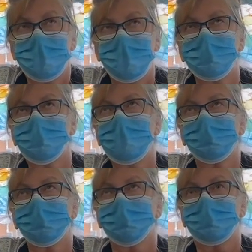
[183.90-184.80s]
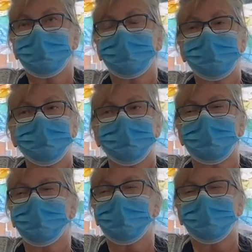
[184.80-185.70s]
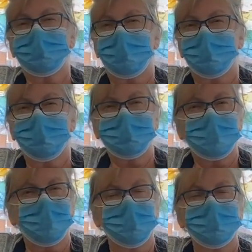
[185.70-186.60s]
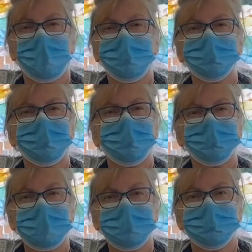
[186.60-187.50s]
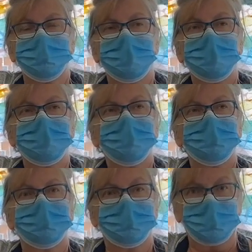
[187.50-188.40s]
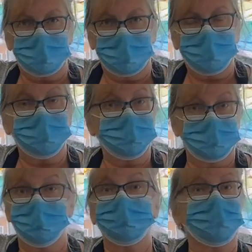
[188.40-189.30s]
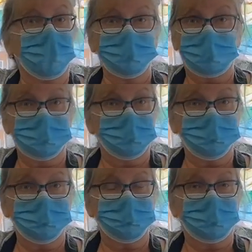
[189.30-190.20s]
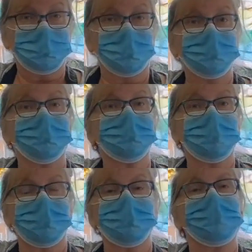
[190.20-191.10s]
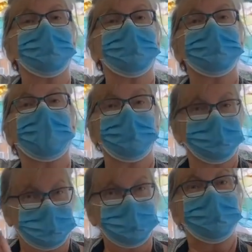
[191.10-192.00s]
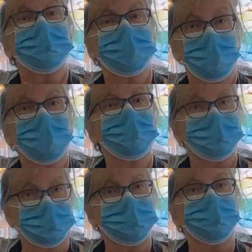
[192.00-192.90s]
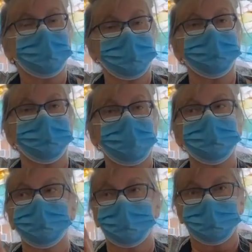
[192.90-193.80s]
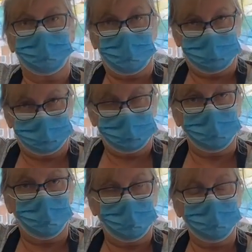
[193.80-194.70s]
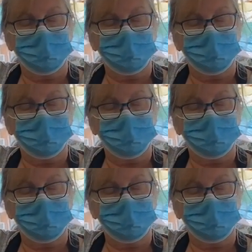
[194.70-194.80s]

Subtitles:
And the marriage with the senior center is perfect because I was already bringing the dinners that I make here on Tuesday nights over there. I was giving them a cup of, you know, like a donation for every, you know,